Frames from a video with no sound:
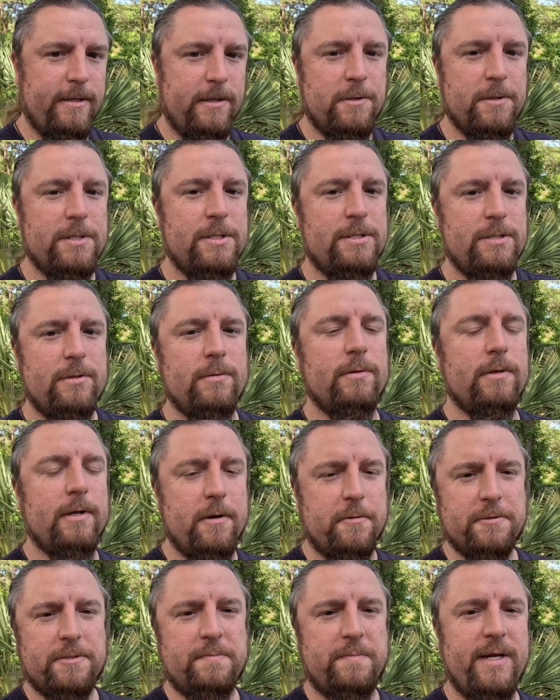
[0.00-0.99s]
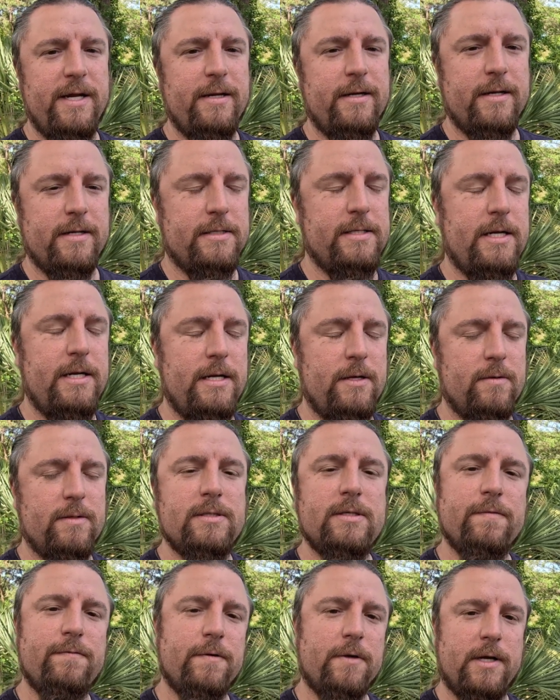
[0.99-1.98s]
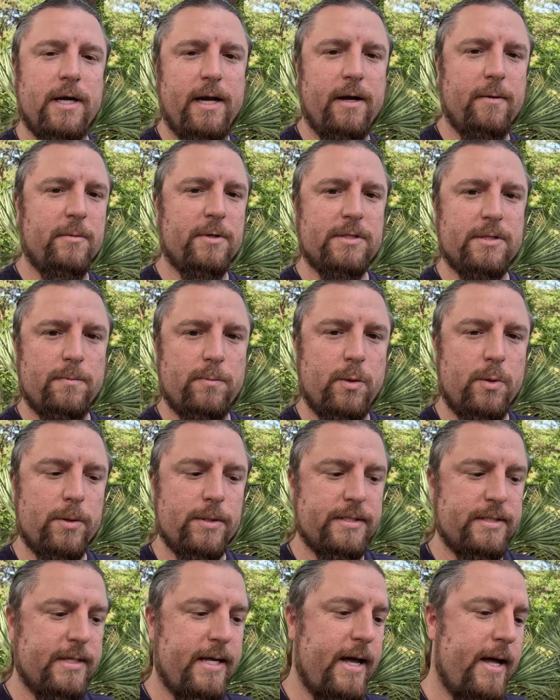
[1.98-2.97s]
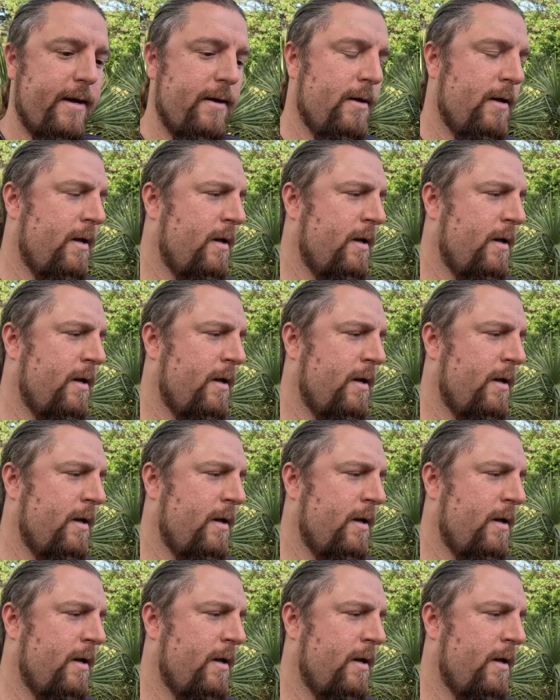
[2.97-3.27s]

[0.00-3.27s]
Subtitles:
You can do low speed continuous if your camera supports that.